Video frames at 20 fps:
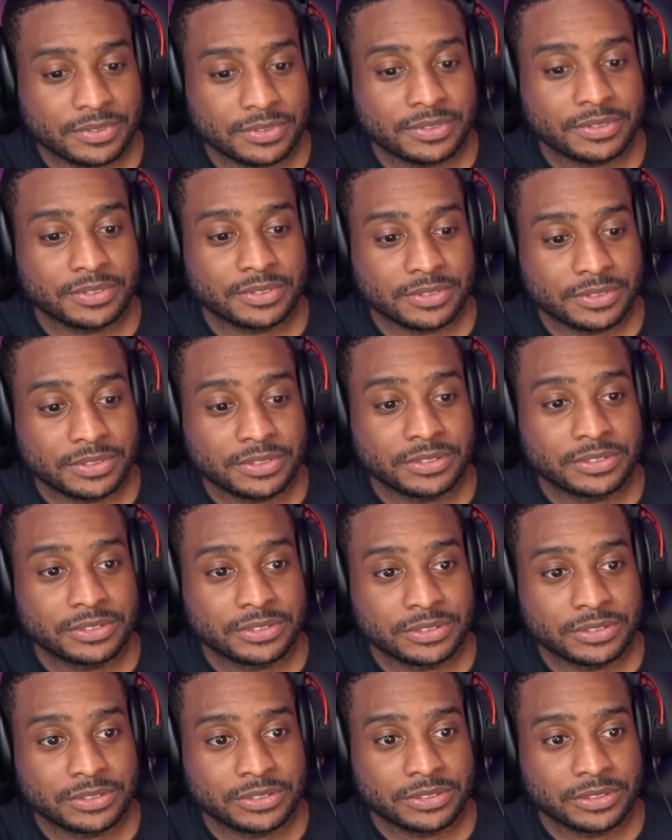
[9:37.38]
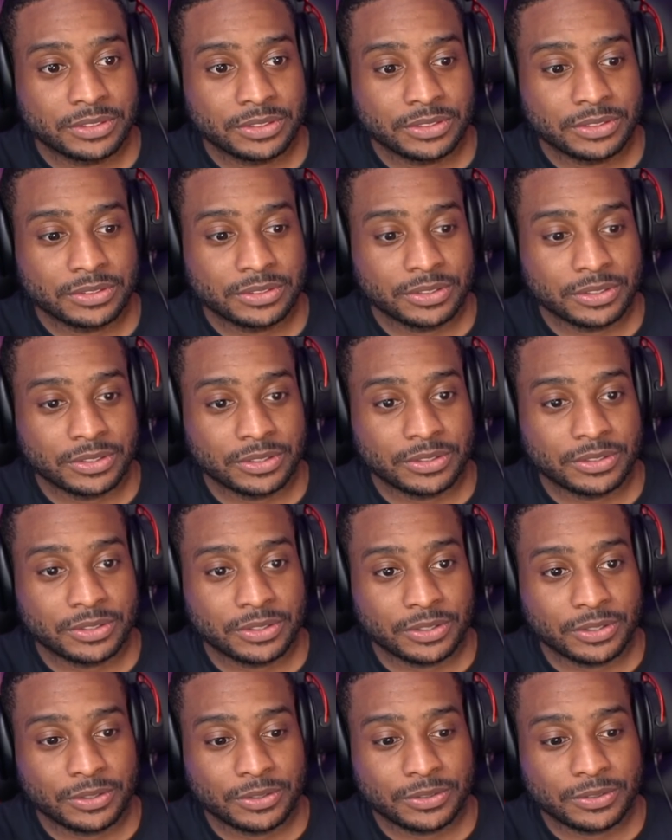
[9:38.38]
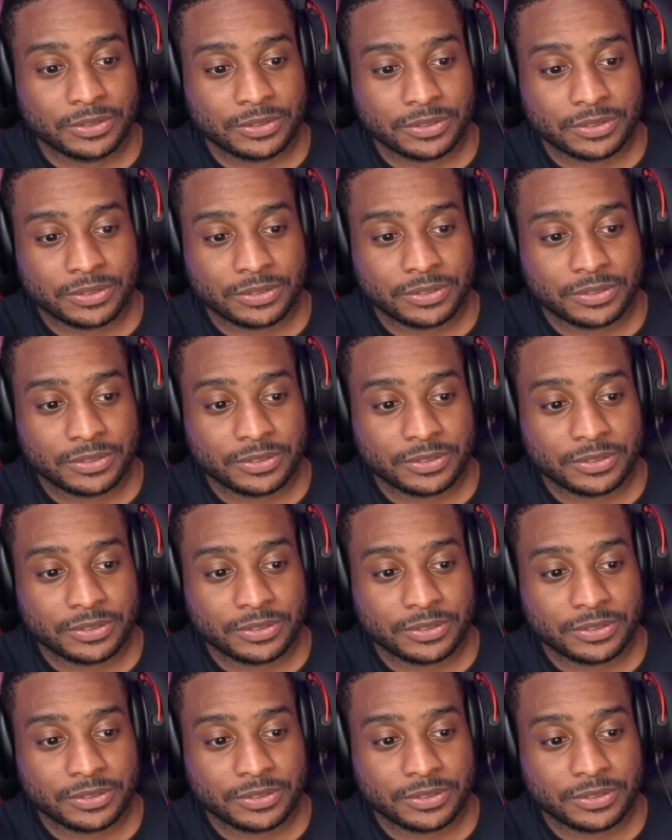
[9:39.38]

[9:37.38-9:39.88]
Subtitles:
Nothing is said.